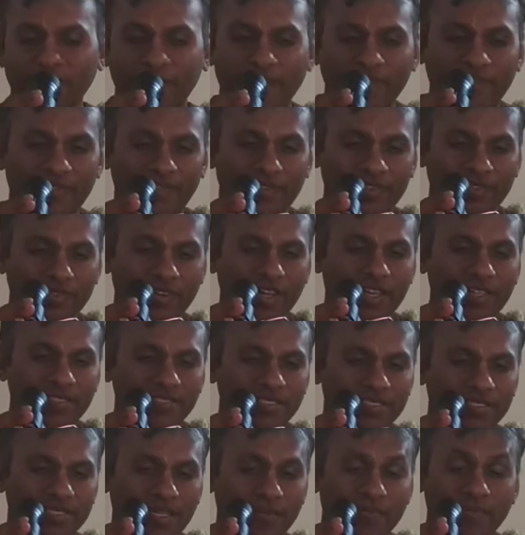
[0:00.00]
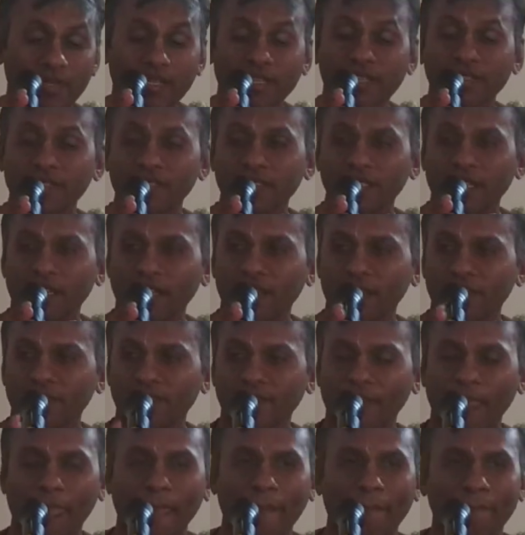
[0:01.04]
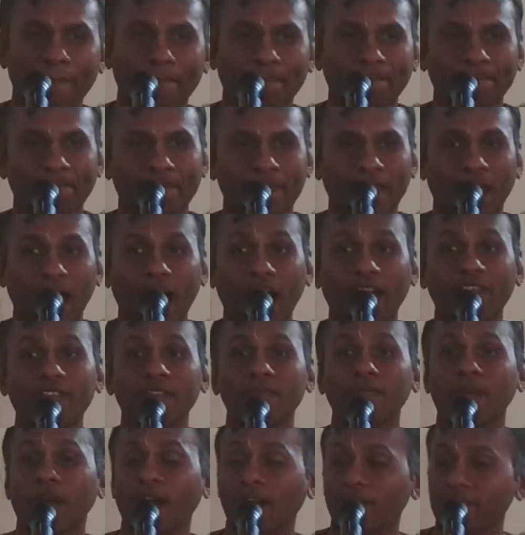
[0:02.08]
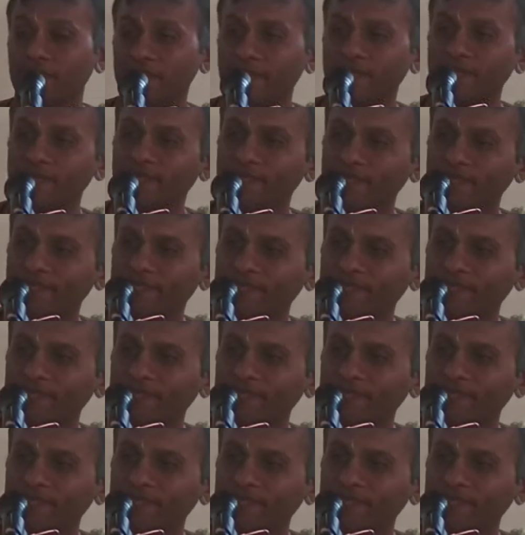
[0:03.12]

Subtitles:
Today is his appearance day. Avirbhav.